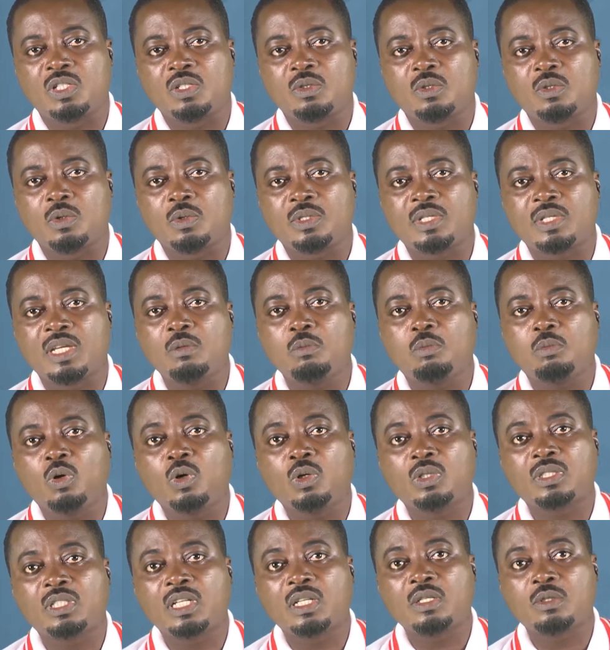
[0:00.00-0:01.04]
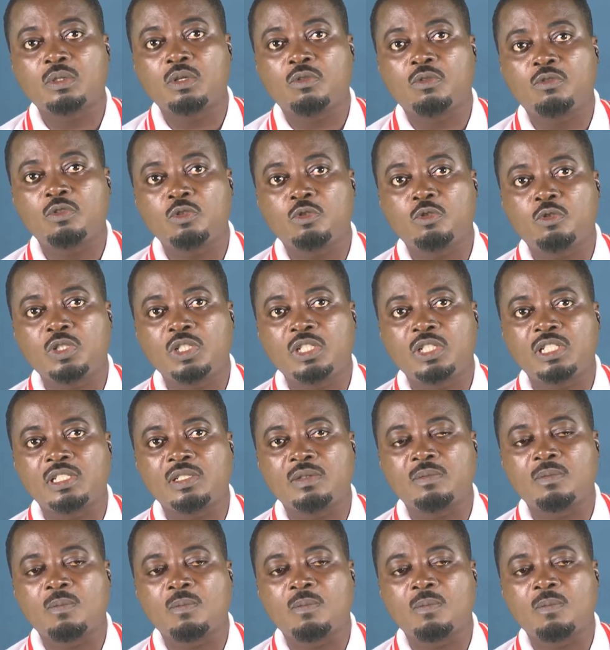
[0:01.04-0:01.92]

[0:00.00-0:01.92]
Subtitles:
So it's the importance of nutrition.